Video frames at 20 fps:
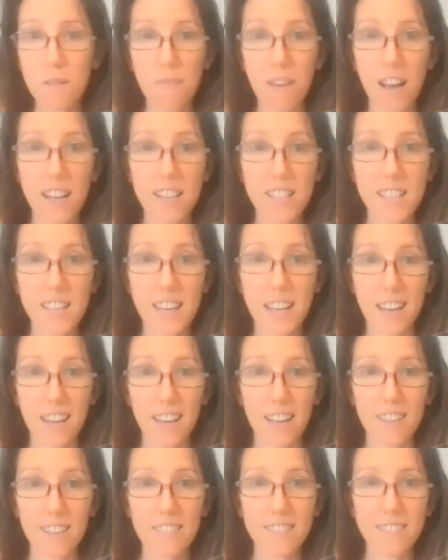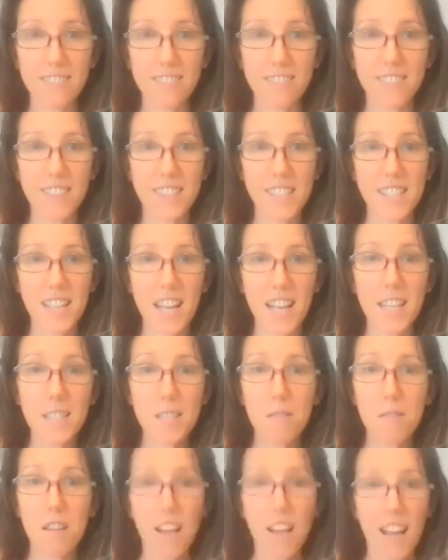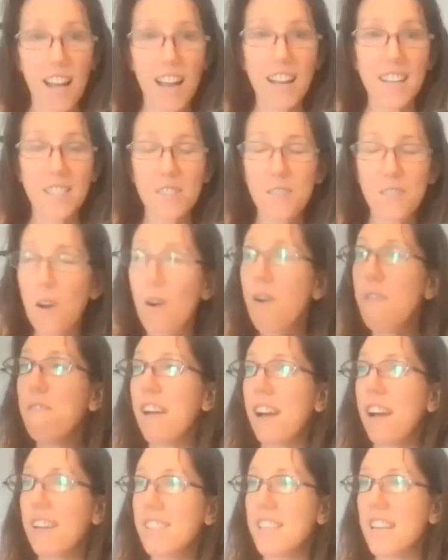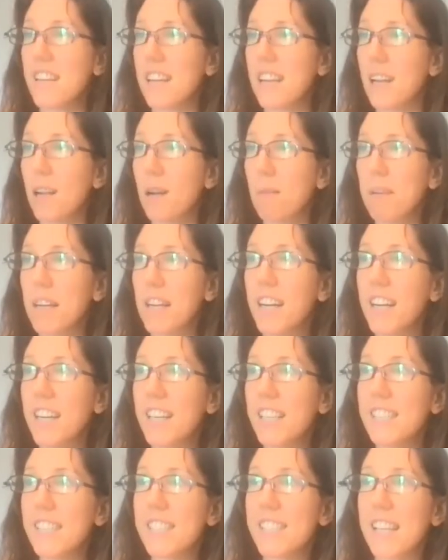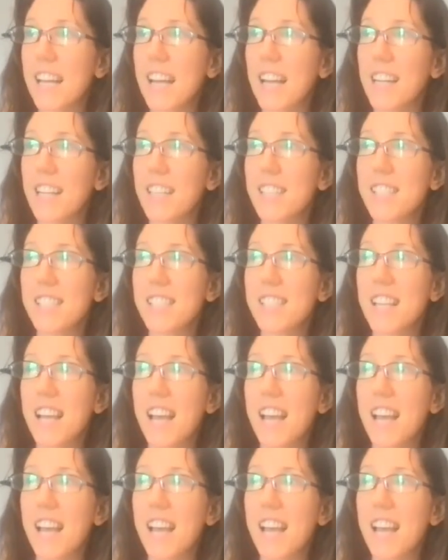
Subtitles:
fascinating. It's so fascinating because it's